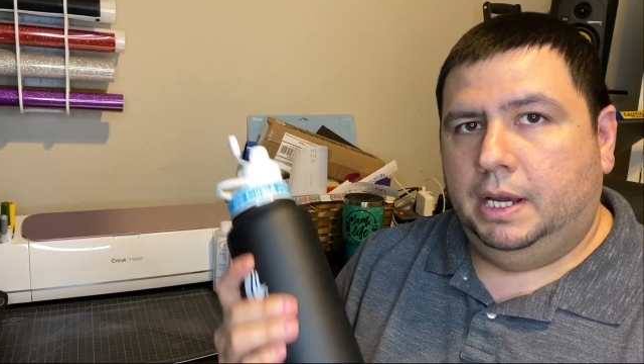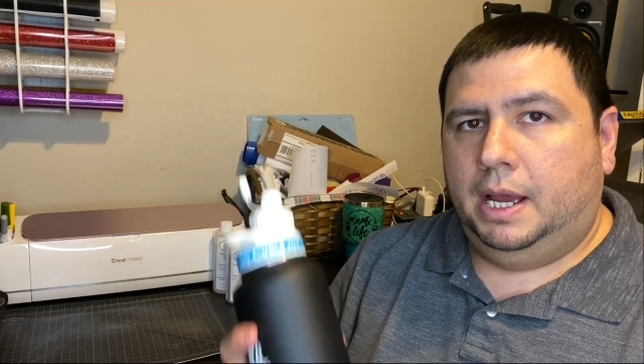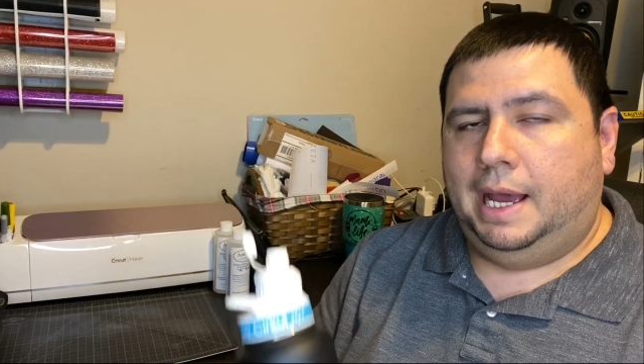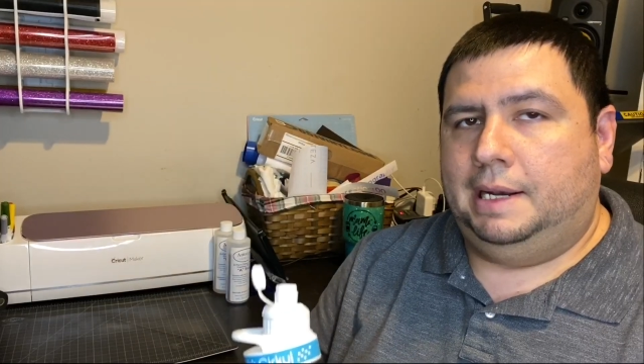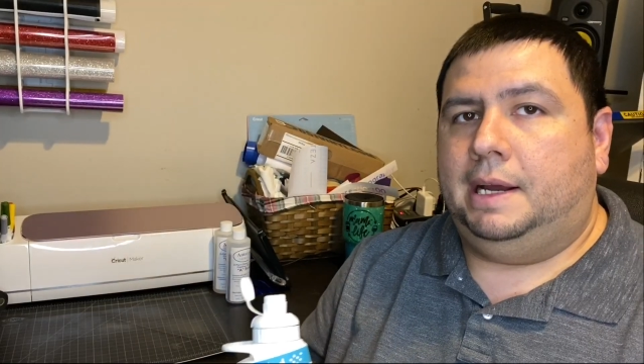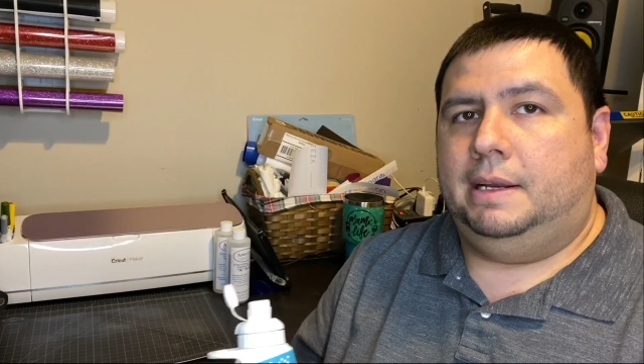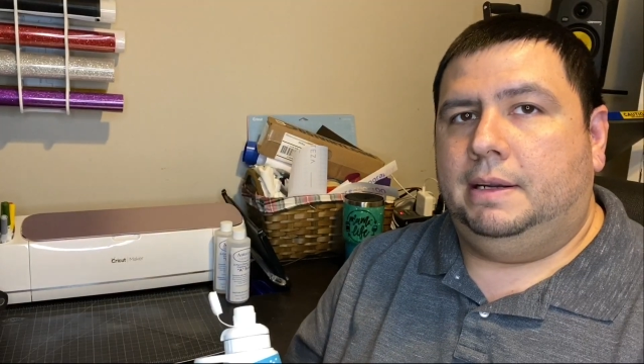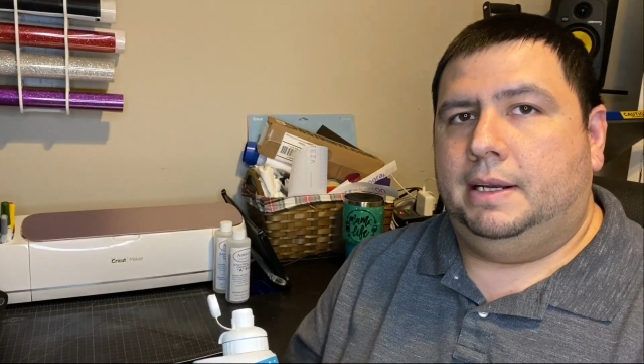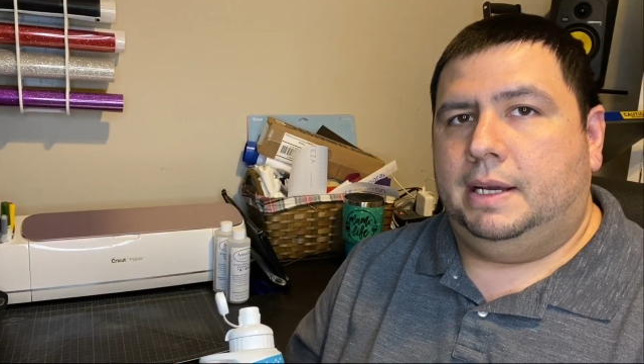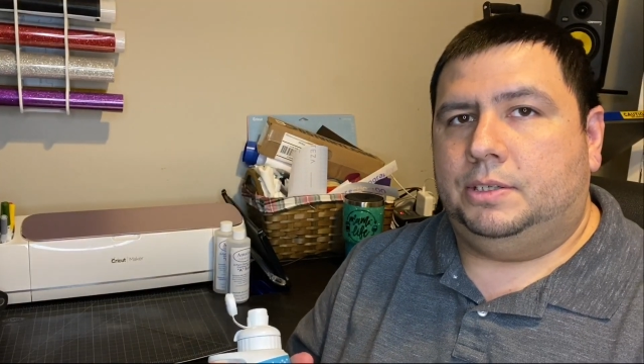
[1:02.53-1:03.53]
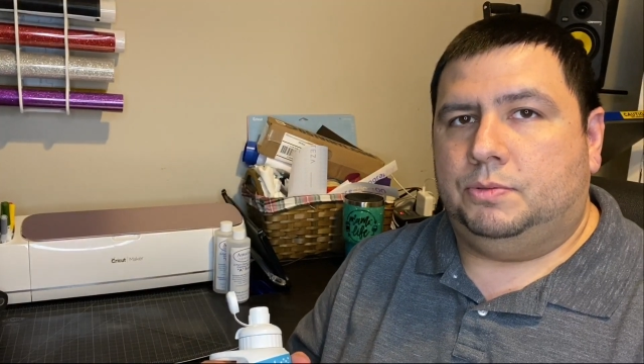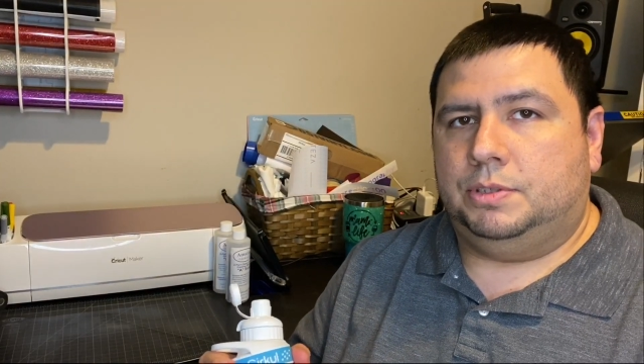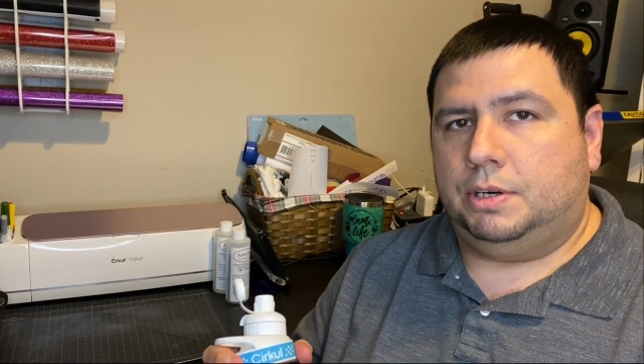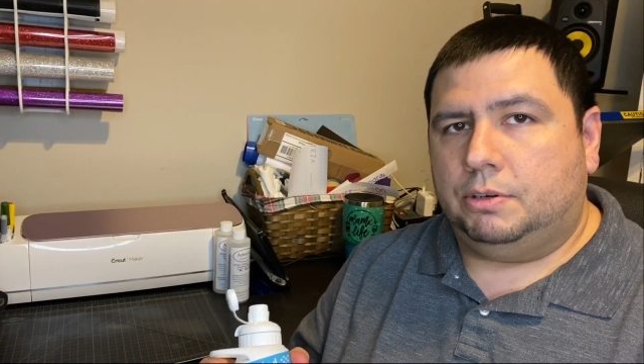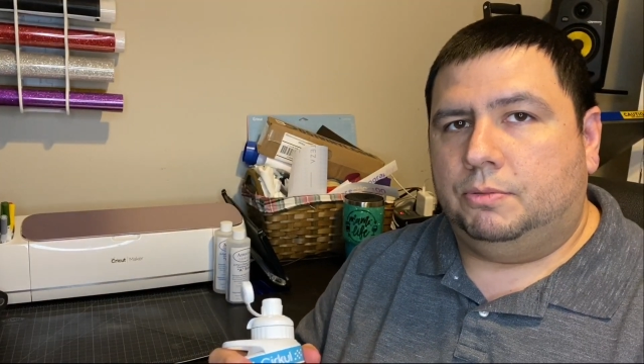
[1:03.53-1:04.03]
and not an actual
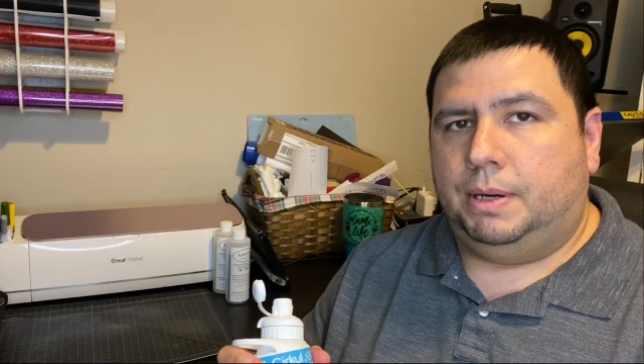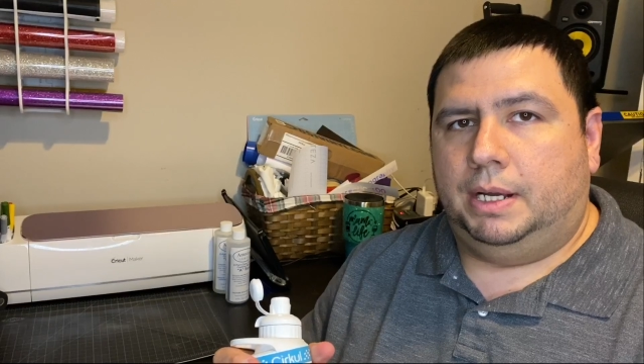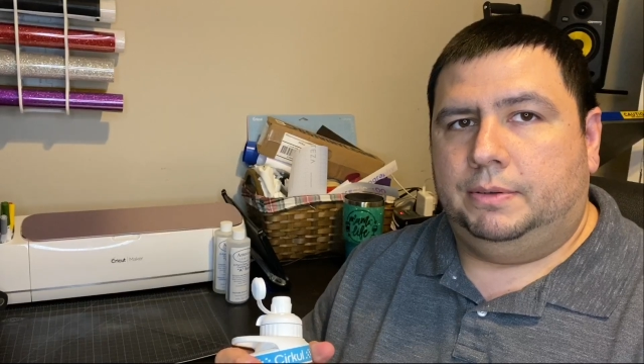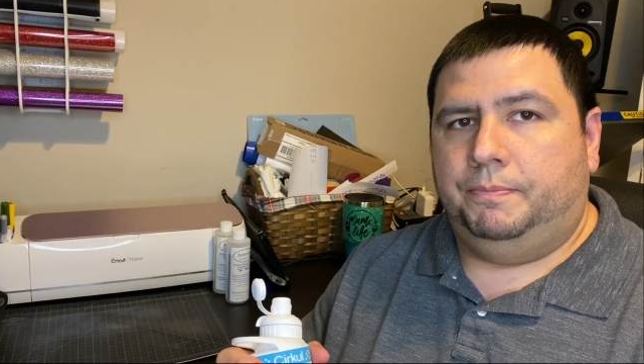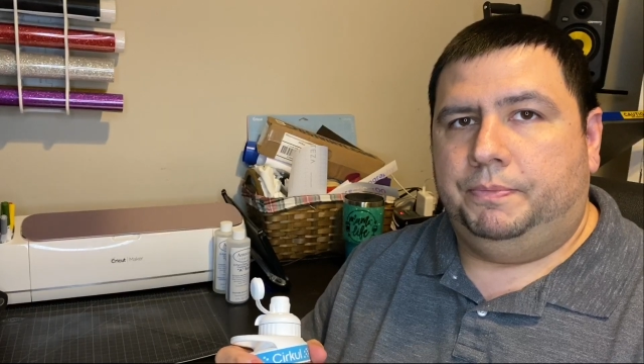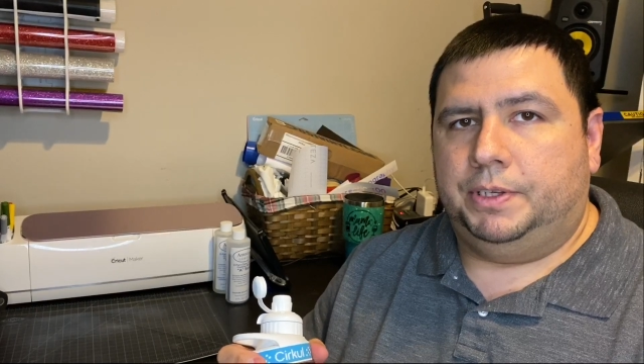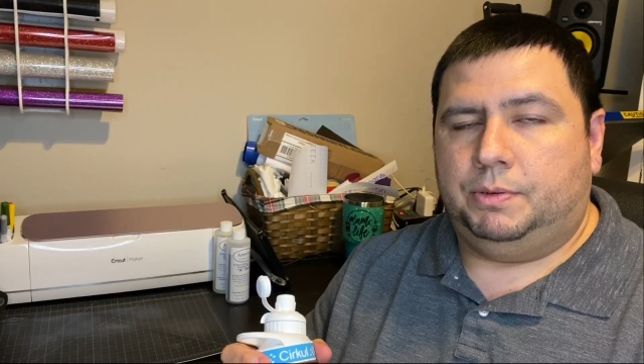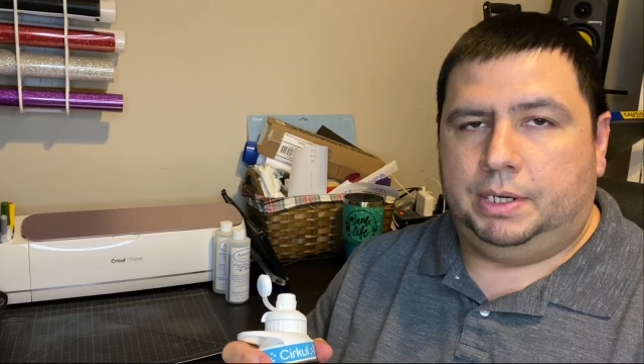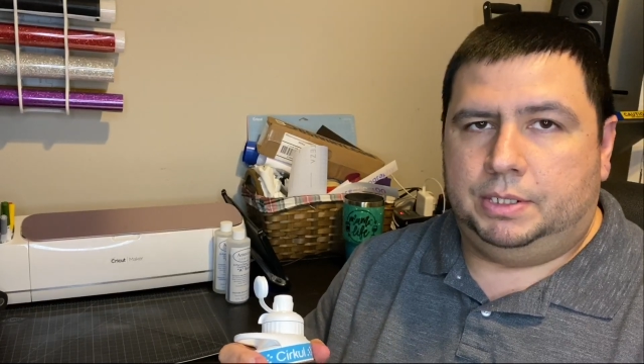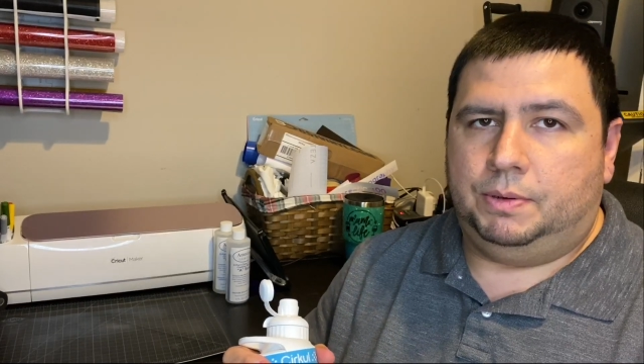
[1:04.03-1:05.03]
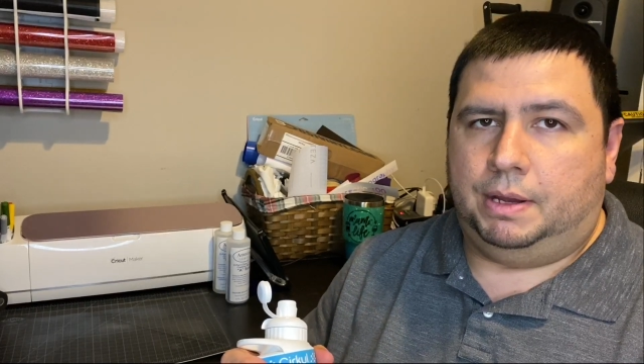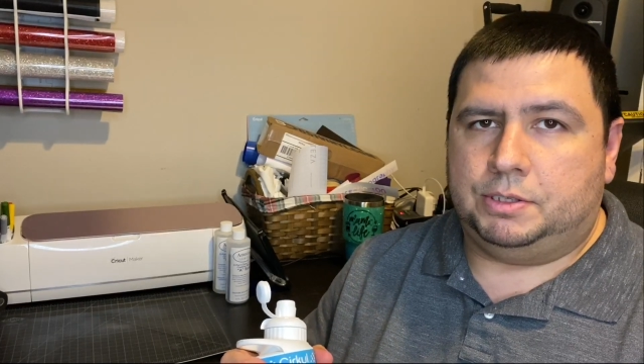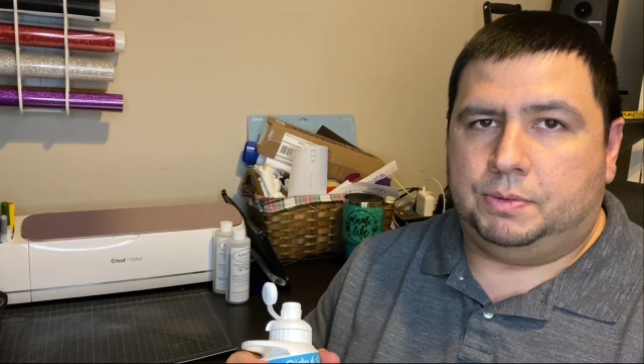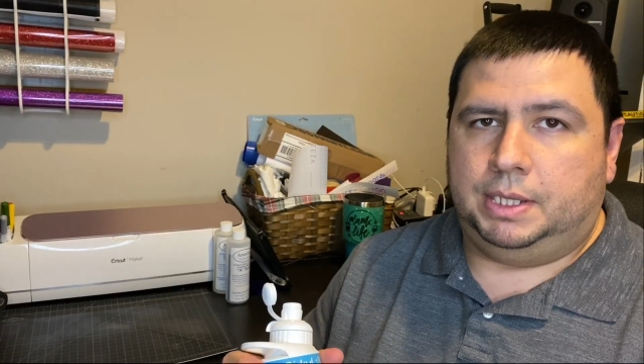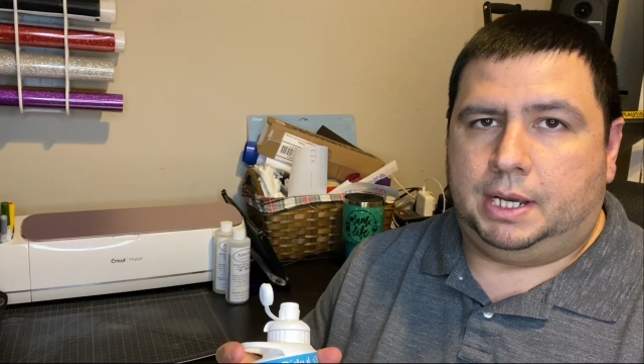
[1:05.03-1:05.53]
Cirkul bottle, the
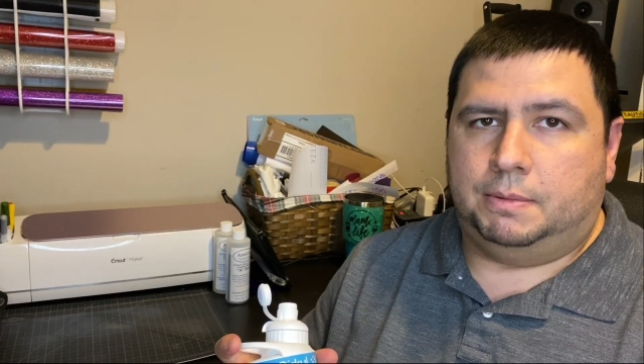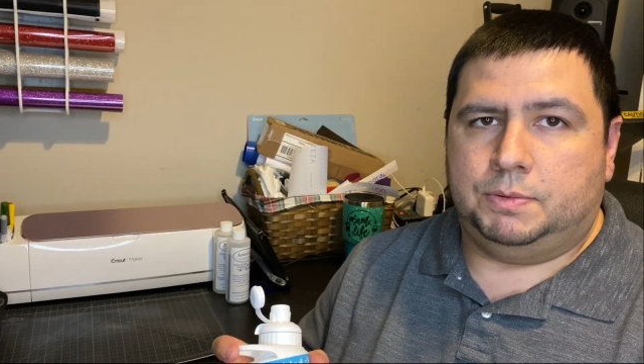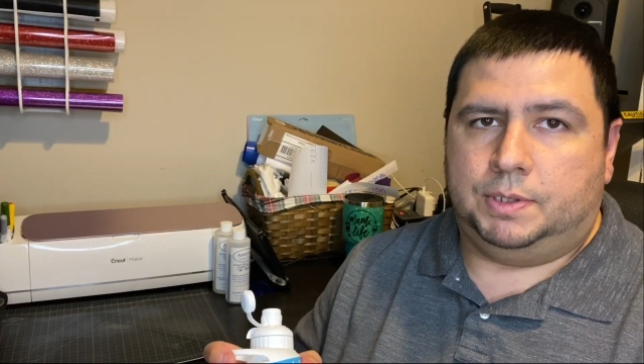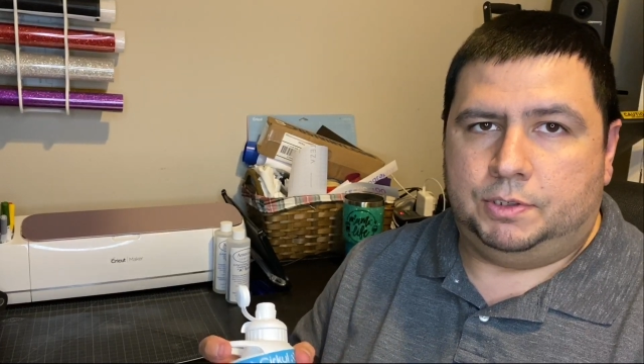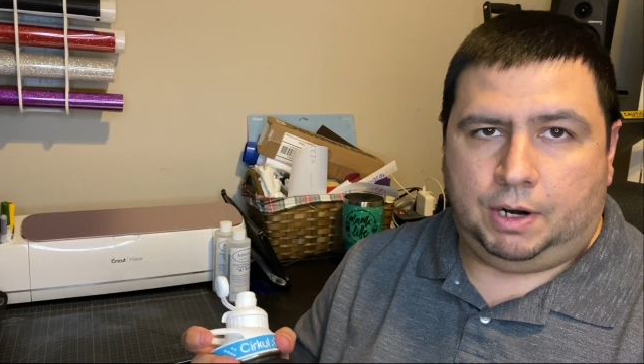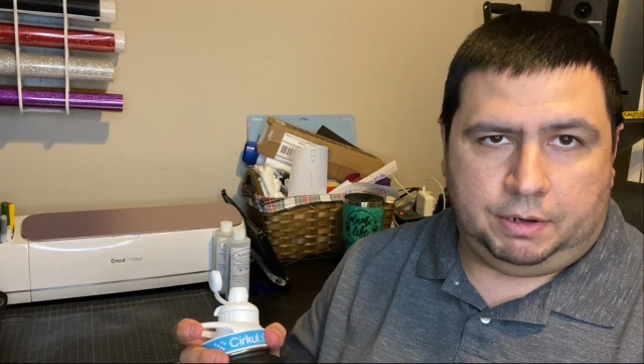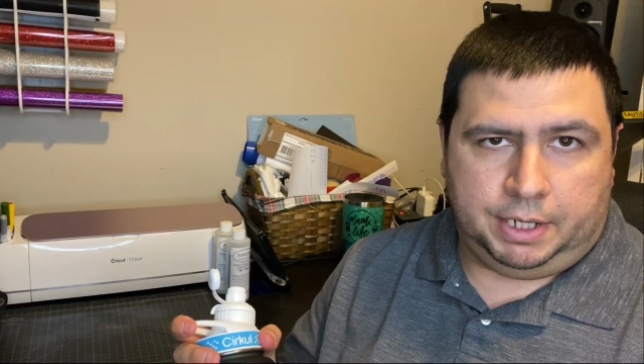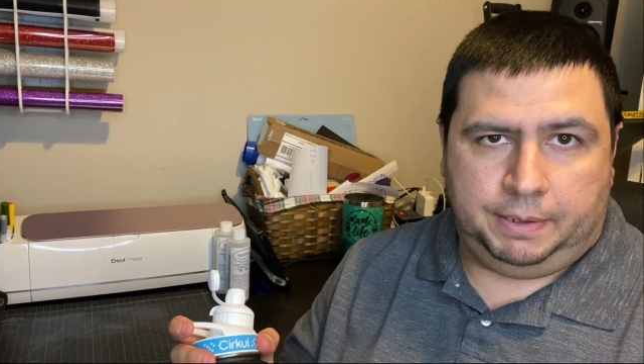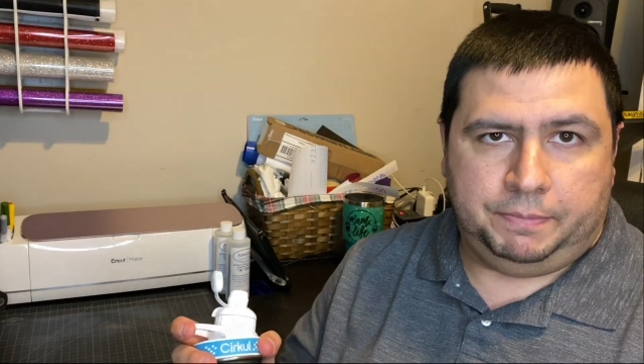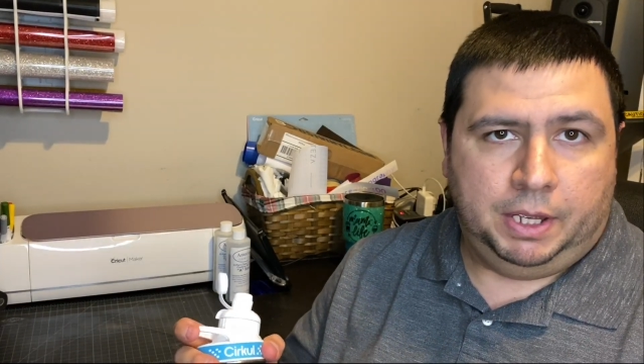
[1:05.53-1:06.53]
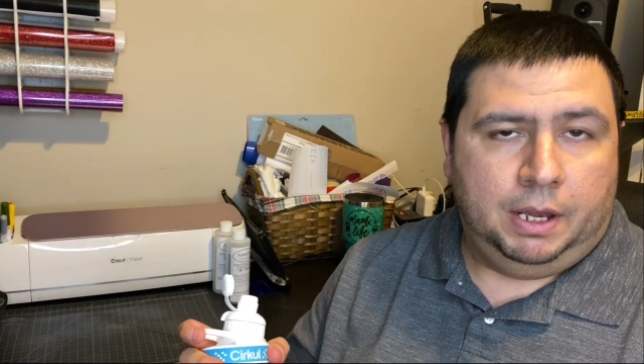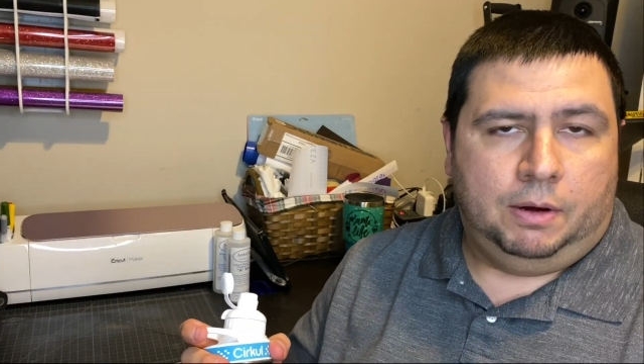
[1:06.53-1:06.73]
22-ounce one that comes with your trial kit,